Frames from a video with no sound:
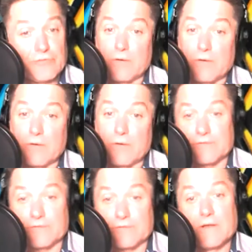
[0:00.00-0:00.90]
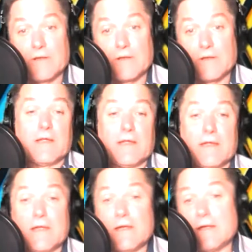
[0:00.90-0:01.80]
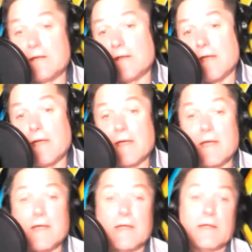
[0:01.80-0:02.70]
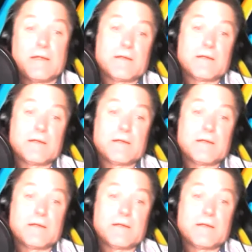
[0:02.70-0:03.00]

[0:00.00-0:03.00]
politics in a